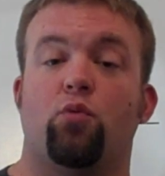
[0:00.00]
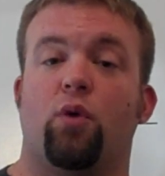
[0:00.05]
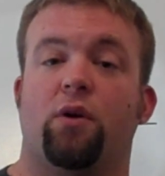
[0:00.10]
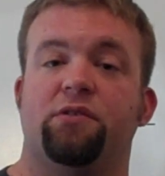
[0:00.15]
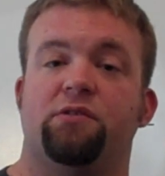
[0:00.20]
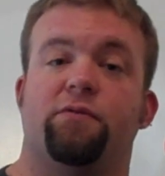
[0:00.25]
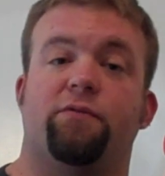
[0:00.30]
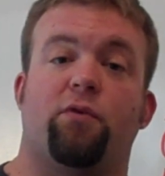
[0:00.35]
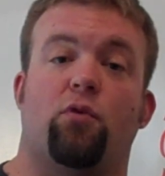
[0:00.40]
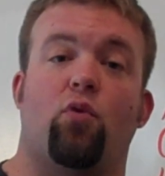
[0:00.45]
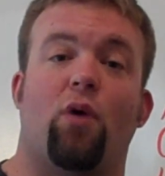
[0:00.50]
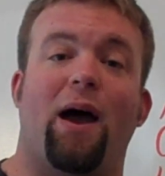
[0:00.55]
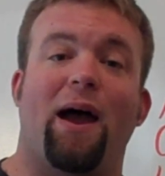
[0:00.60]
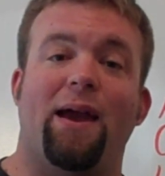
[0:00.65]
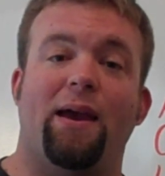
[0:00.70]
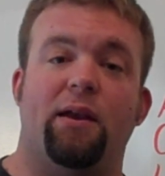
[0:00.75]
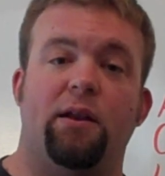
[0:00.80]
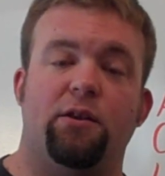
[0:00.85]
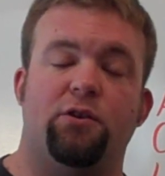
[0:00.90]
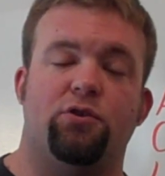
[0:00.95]
runs
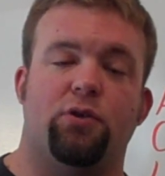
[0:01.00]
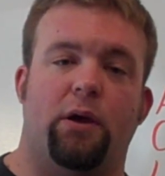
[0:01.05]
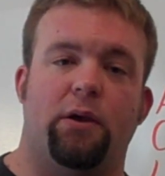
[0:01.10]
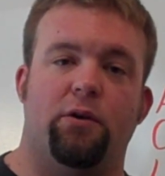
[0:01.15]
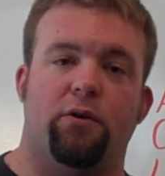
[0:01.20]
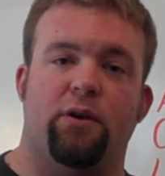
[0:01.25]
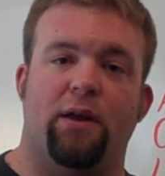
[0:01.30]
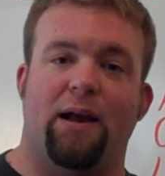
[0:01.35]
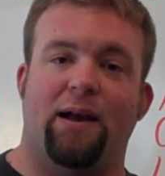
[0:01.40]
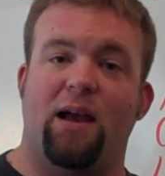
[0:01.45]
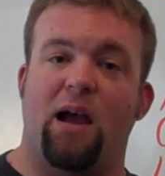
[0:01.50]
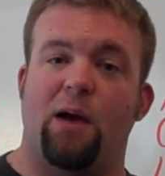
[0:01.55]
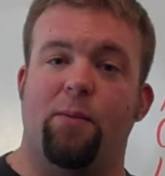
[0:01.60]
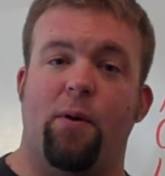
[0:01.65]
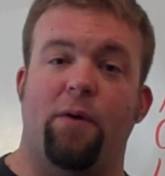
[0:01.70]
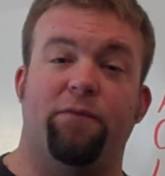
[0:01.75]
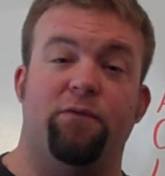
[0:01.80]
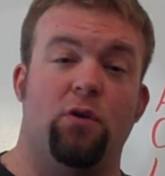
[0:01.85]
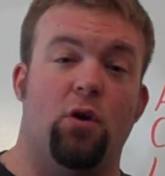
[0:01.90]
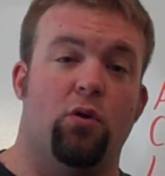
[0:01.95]

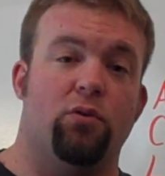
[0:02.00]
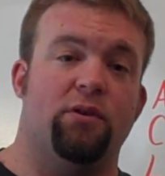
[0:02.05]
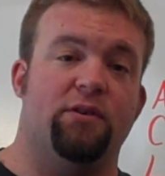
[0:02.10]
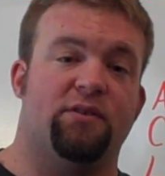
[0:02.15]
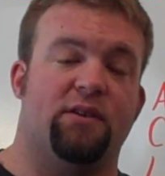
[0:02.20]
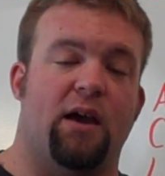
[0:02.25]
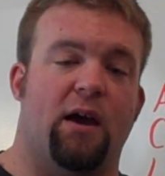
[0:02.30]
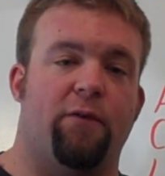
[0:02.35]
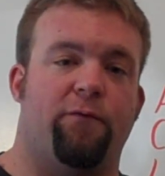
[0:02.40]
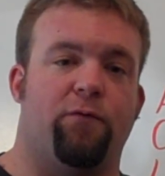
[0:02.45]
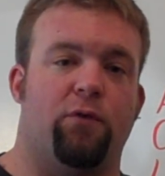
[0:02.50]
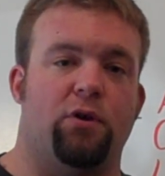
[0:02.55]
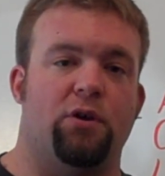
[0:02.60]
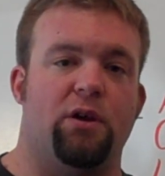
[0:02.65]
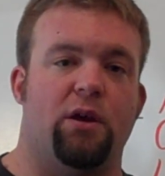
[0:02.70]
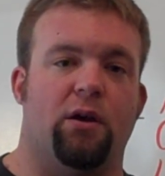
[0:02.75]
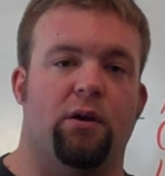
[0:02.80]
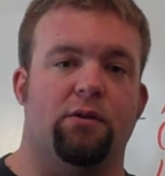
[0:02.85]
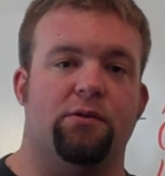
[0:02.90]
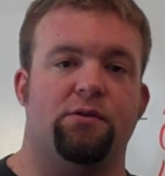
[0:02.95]
VarietyTrainer.com. I've known this guy for
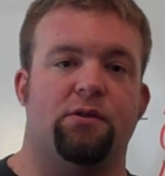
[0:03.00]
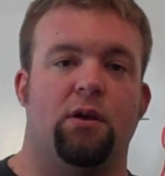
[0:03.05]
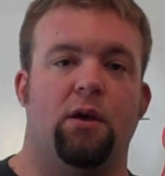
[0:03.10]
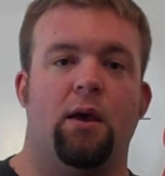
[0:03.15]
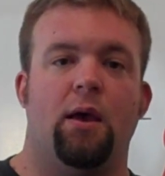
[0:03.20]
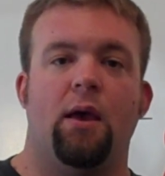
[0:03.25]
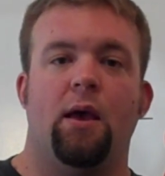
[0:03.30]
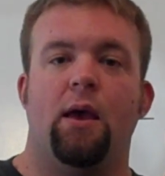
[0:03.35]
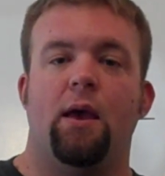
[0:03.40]
years.